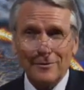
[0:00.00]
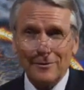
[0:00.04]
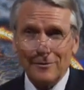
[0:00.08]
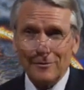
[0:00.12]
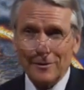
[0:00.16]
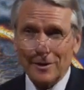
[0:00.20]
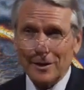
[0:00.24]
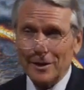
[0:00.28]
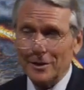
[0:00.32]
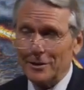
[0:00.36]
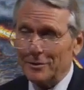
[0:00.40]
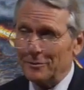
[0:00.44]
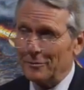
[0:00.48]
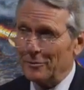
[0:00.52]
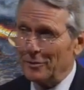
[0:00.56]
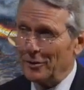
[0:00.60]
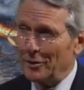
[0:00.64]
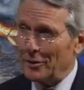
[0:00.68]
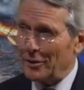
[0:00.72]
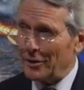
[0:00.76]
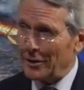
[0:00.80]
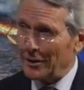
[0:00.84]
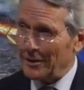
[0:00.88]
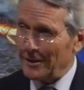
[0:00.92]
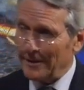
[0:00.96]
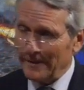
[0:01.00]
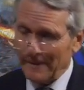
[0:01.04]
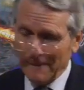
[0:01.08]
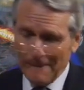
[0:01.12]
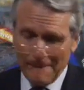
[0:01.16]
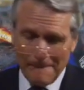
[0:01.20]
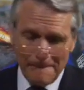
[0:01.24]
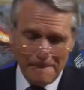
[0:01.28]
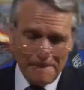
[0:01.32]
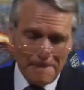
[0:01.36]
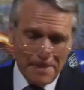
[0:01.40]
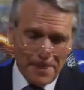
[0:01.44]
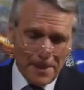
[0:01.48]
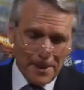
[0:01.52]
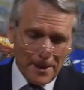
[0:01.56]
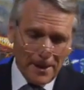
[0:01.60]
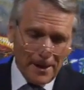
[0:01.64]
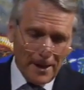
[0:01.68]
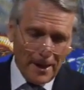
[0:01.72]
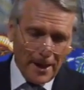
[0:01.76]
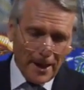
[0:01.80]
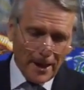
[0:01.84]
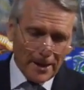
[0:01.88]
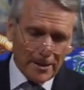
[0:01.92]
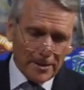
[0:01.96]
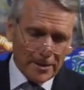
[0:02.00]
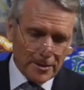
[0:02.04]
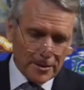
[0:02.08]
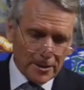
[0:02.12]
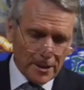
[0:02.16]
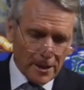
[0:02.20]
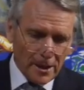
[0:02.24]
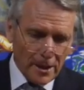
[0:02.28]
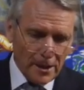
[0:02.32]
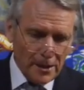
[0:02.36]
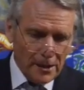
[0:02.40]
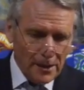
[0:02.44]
doing his work. And